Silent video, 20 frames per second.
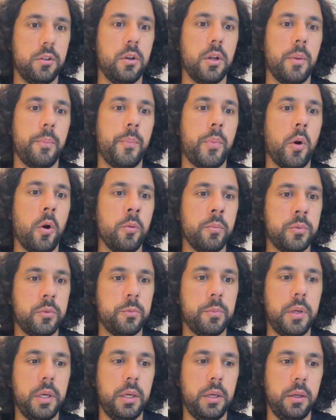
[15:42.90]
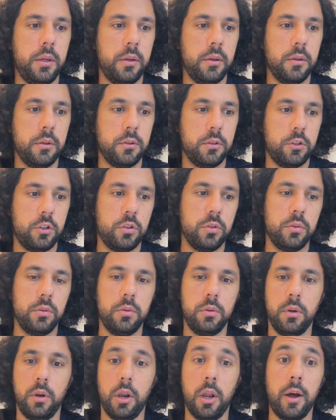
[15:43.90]
it's gonna prompt me
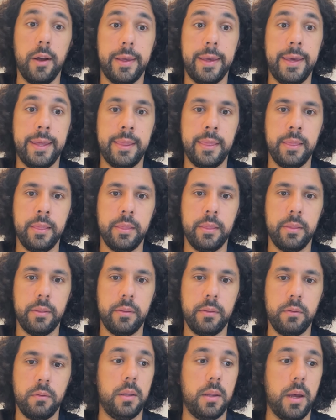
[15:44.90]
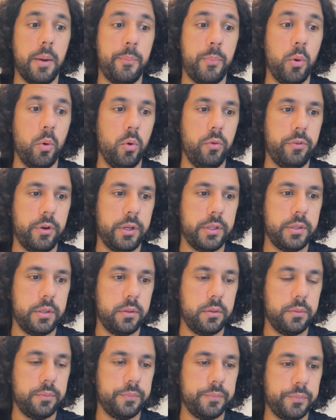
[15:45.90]
to log in and approve it.
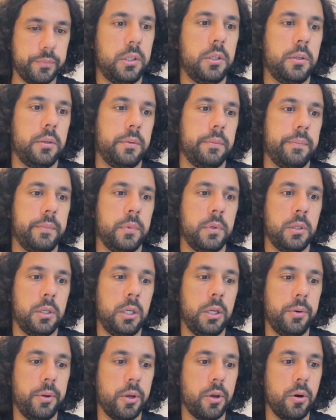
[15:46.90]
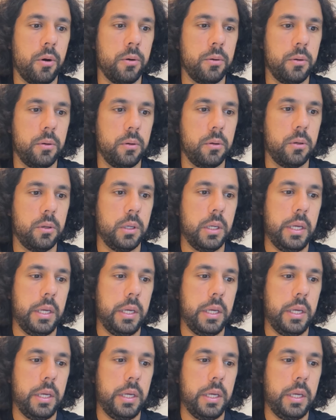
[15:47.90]
See, here we go.